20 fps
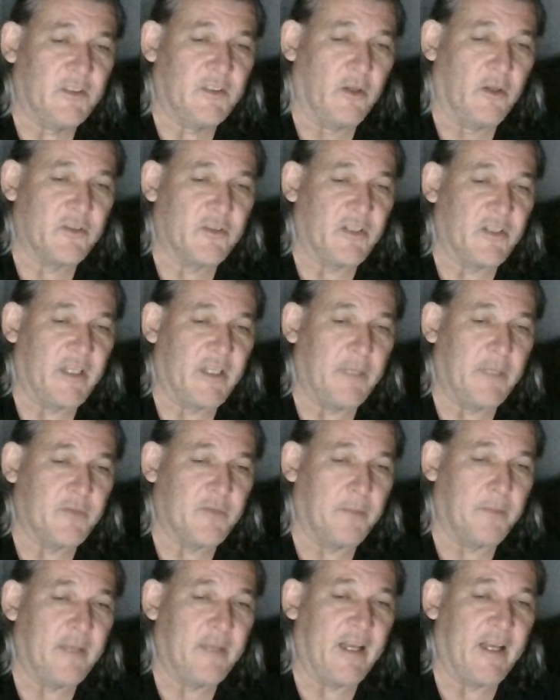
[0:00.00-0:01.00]
So it keeps
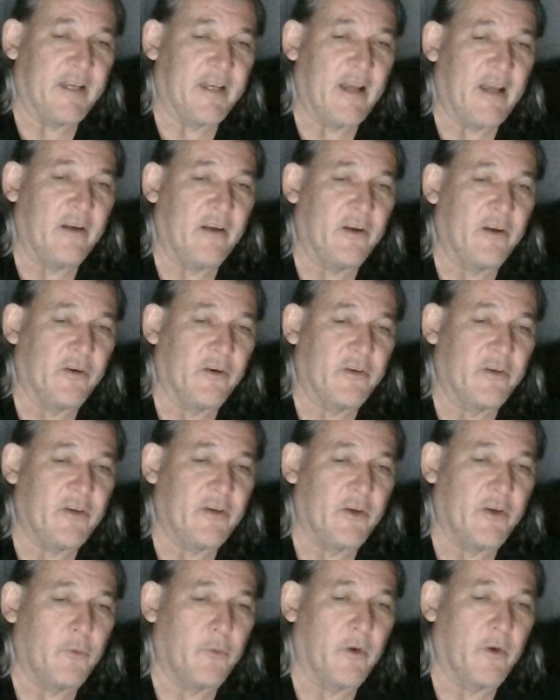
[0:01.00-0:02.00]
updating down here to
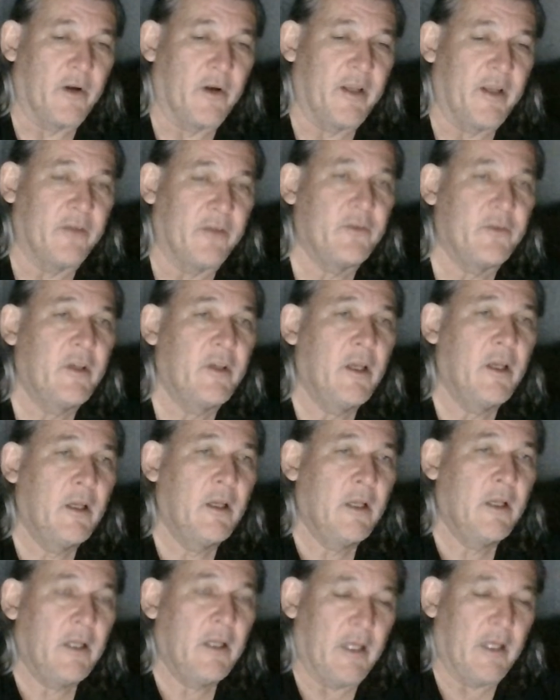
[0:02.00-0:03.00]
tell you where it is.
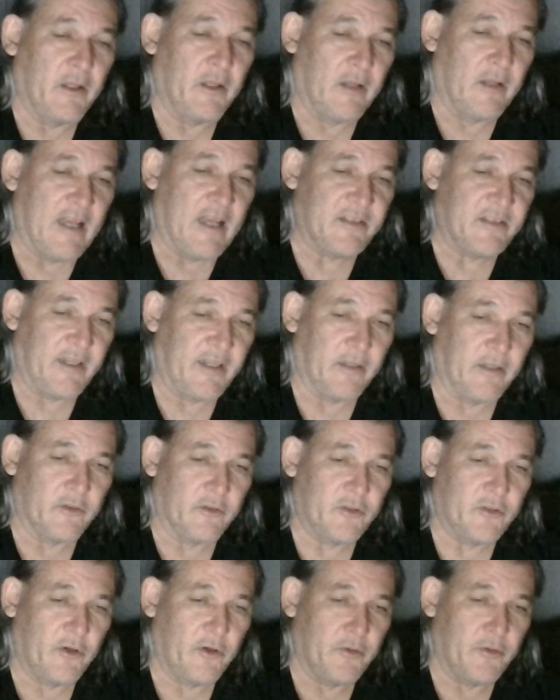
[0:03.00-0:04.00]
And the last thing it'll
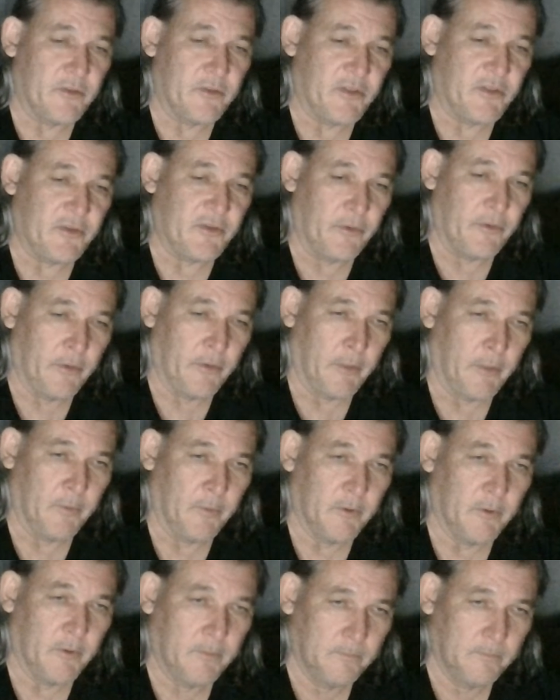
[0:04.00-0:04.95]
show you is the serial number.